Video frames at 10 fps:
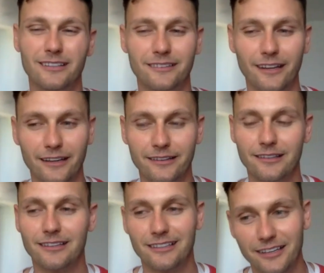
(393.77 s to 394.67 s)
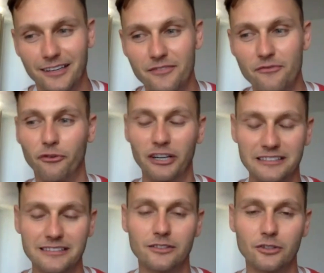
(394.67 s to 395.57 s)
Then in
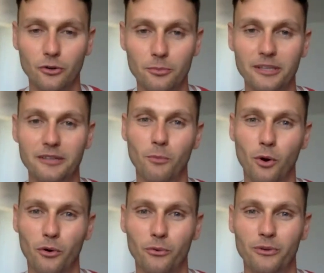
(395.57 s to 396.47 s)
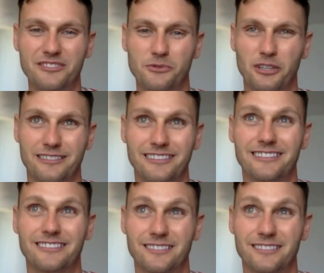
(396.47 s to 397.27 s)
France, it's a little bit more restricted.